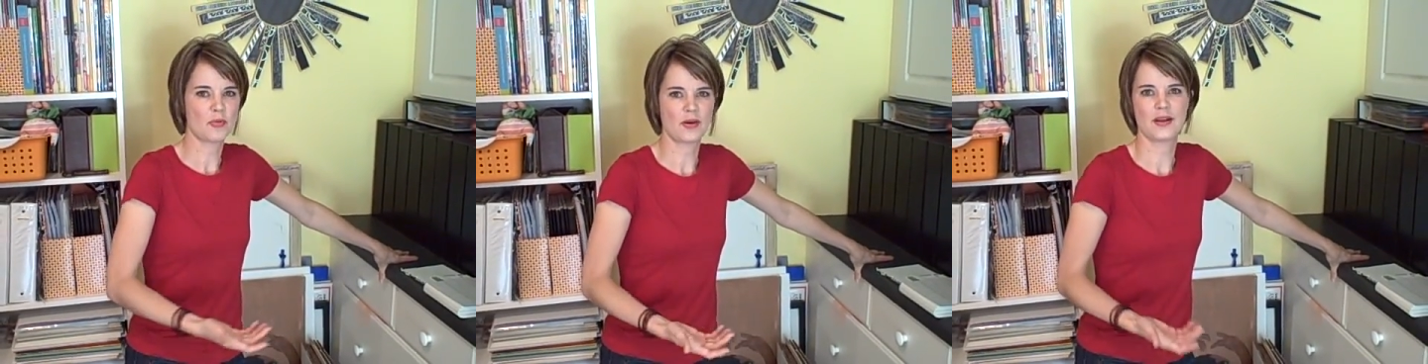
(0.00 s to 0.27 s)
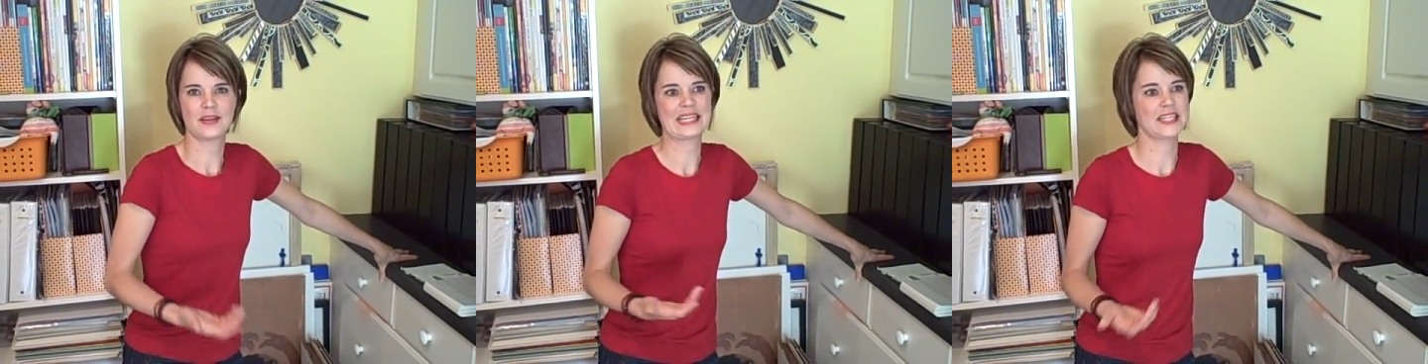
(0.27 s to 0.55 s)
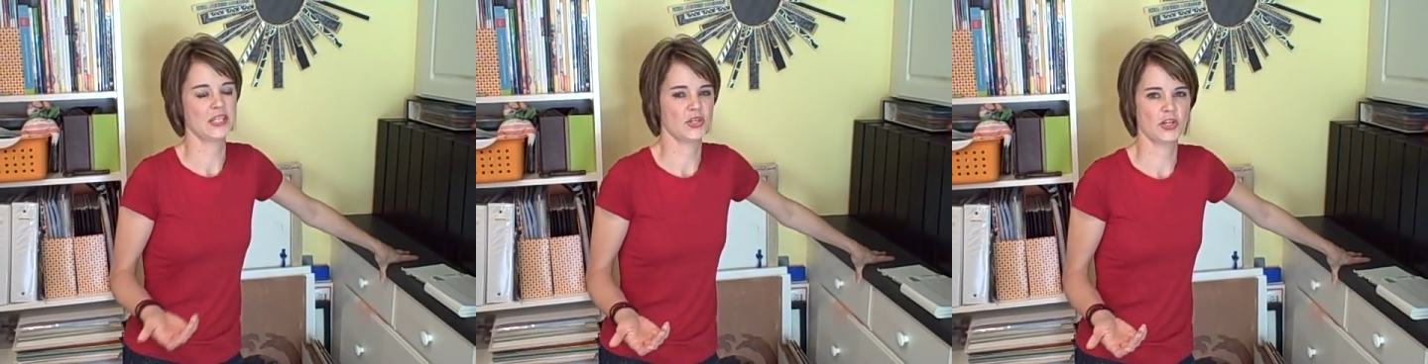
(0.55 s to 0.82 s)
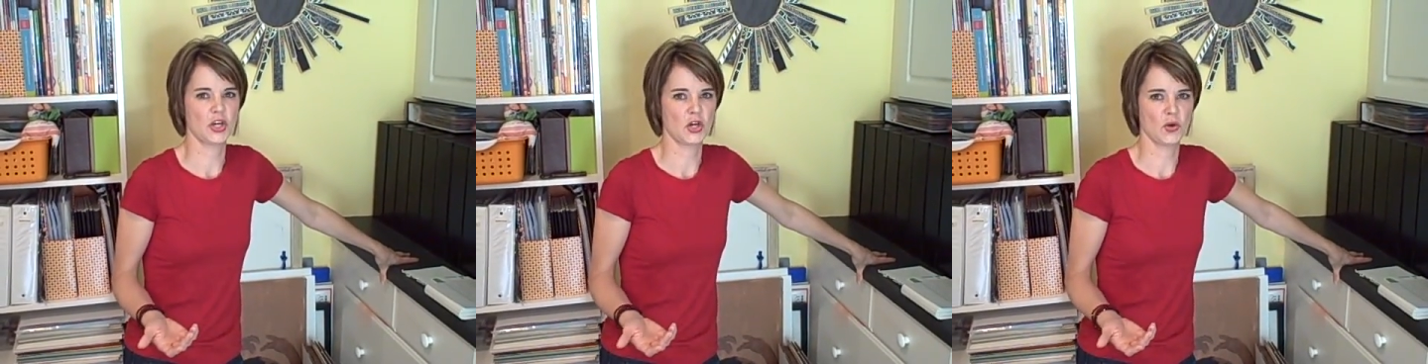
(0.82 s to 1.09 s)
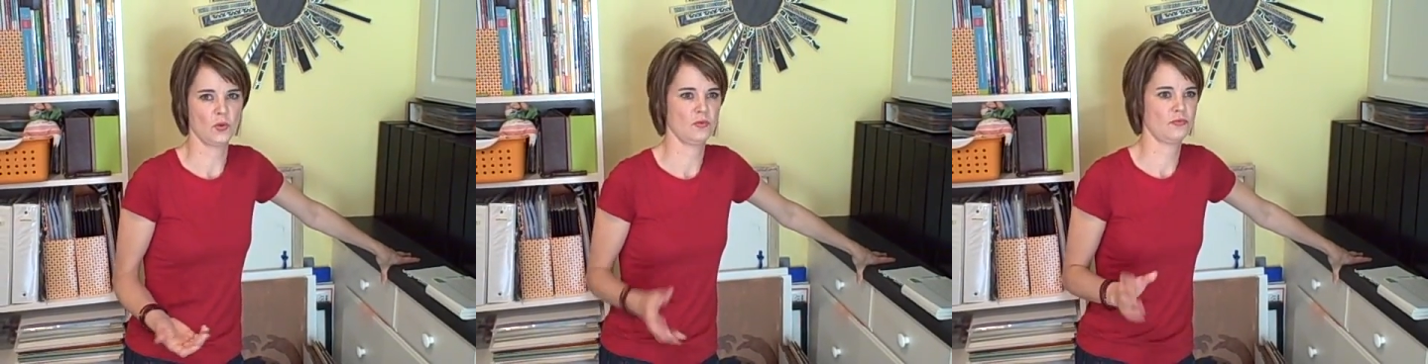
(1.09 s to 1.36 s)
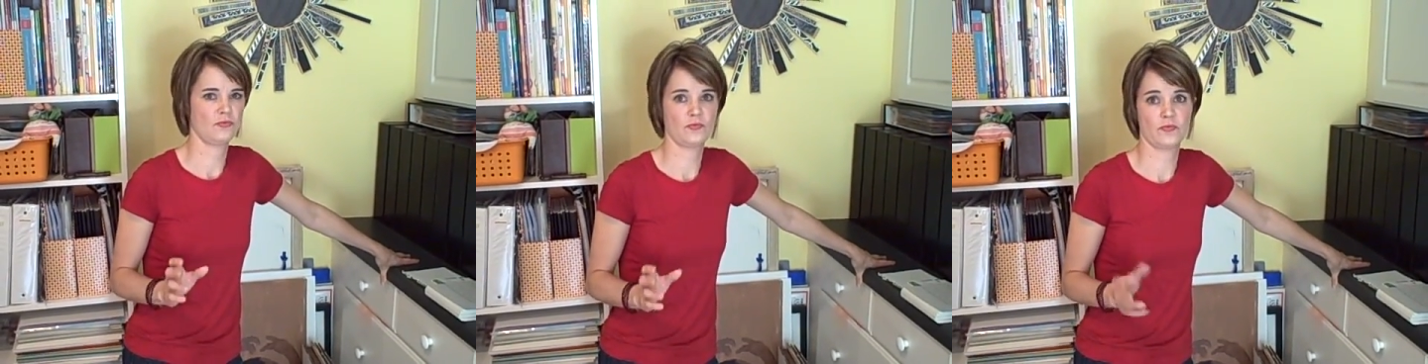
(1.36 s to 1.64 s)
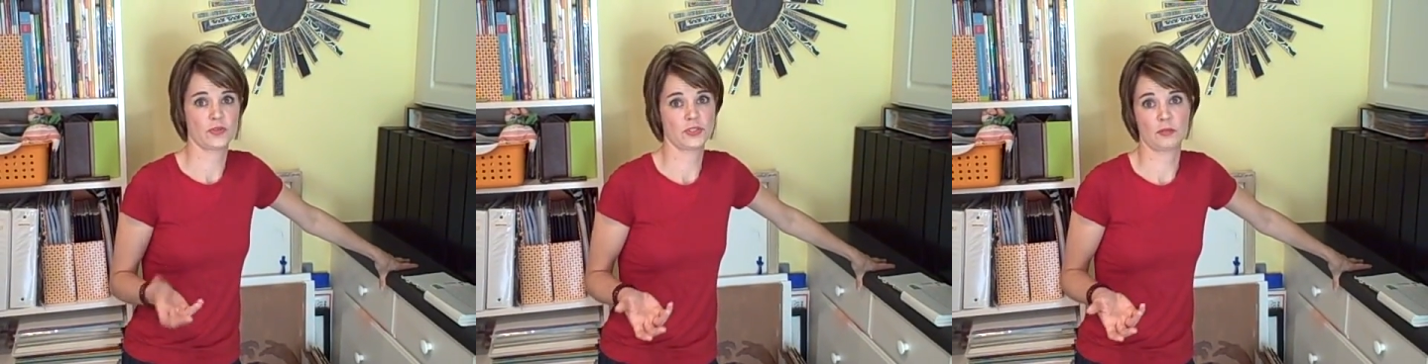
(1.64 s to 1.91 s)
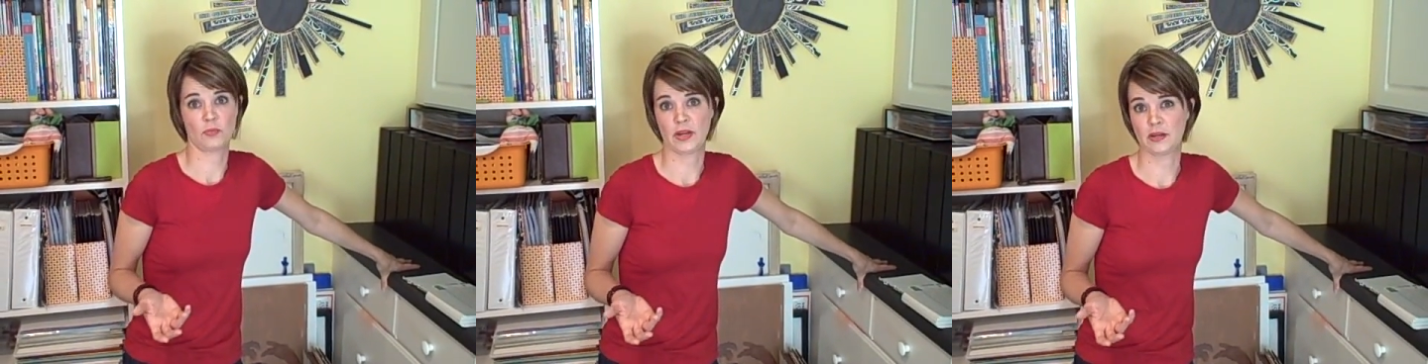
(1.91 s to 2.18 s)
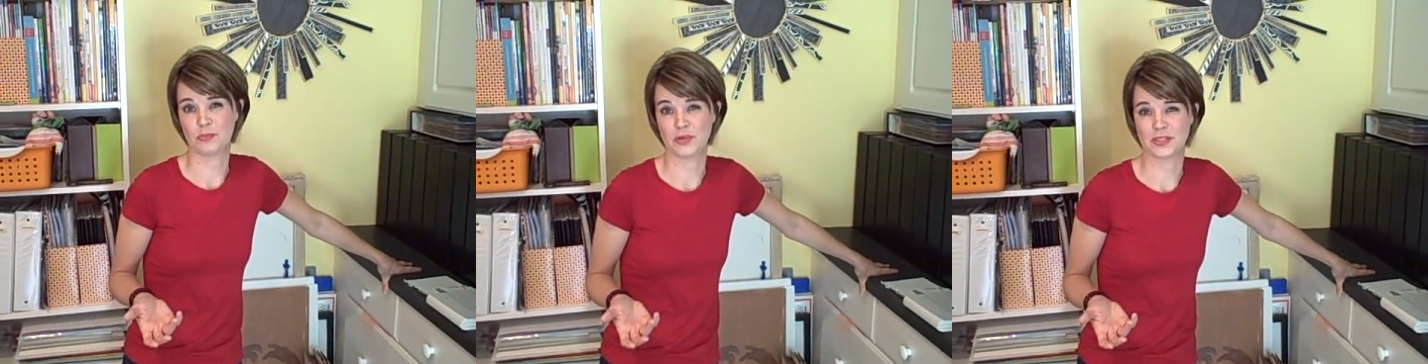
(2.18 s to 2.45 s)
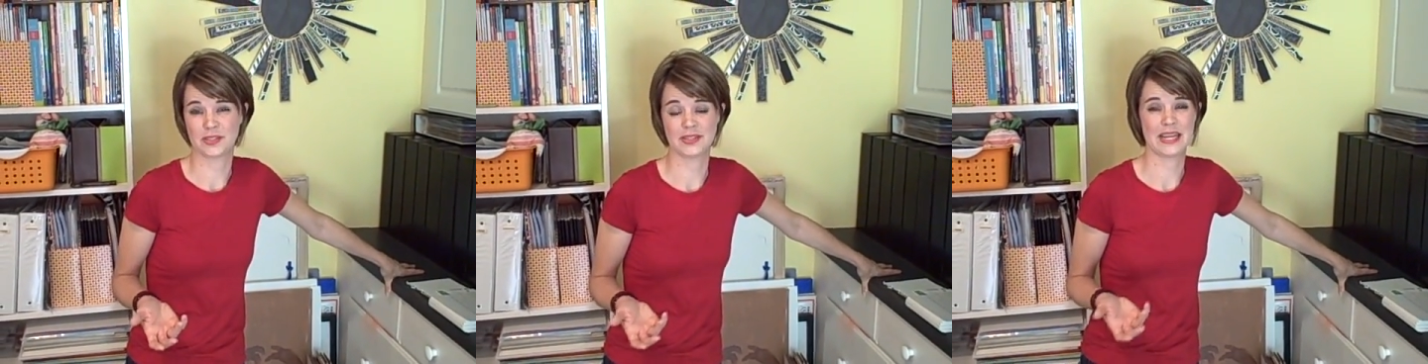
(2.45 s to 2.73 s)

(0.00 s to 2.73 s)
bought like a year ago for some random reason,